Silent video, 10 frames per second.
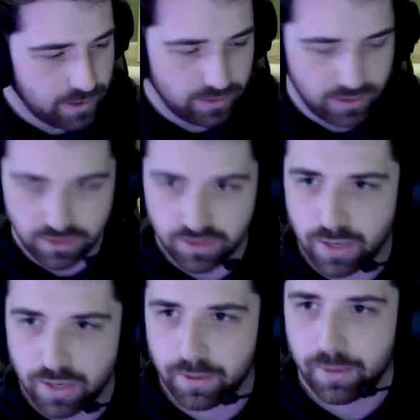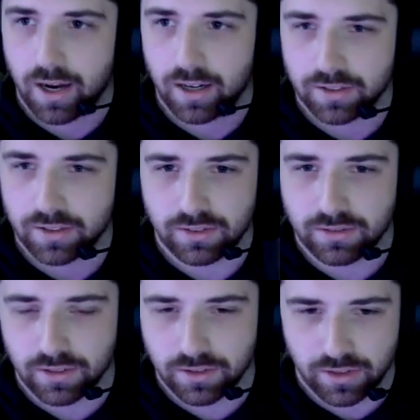These just come in a box.
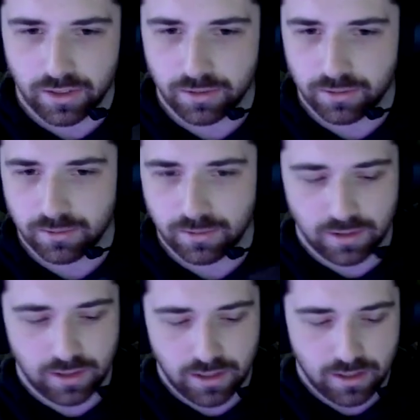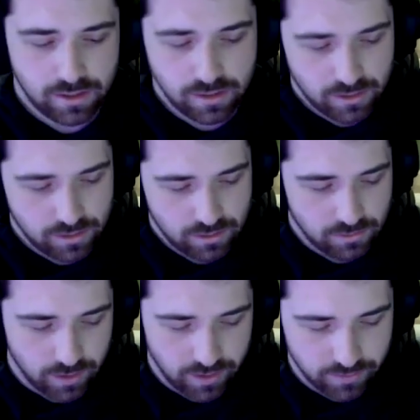There's no
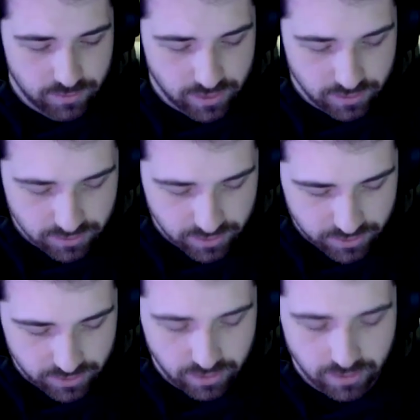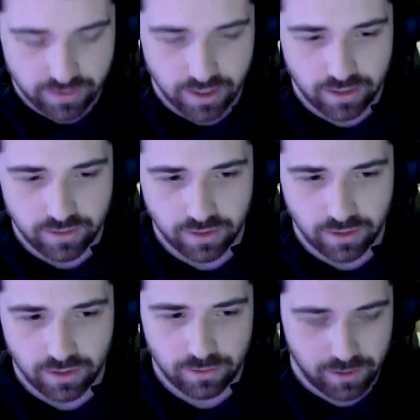way of sterilization inside.
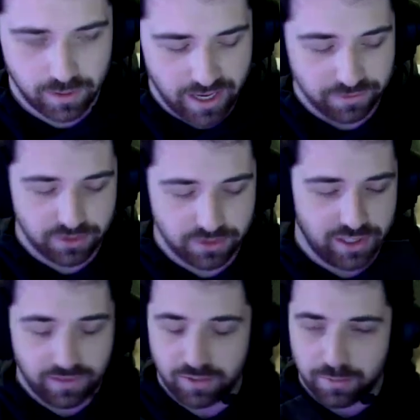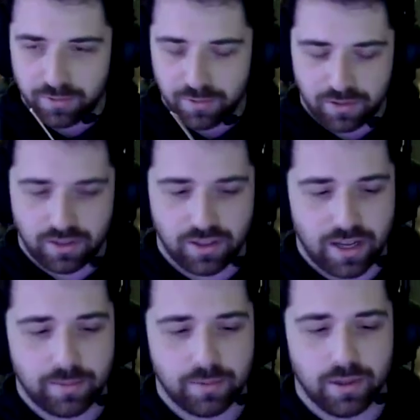So we have received these before in the
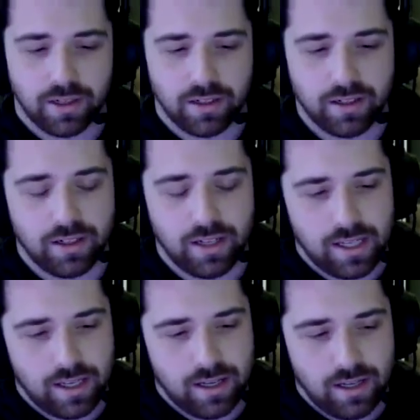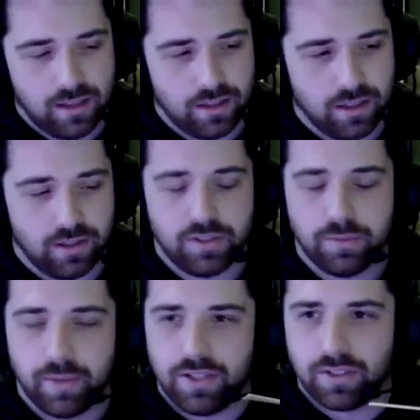lab where the nurse
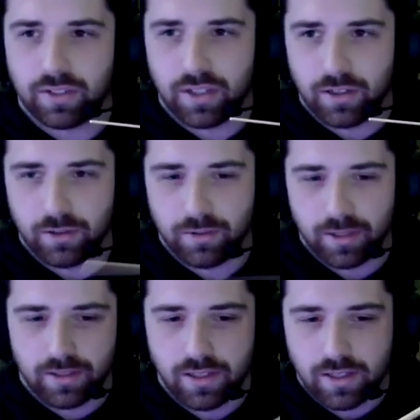may just go and,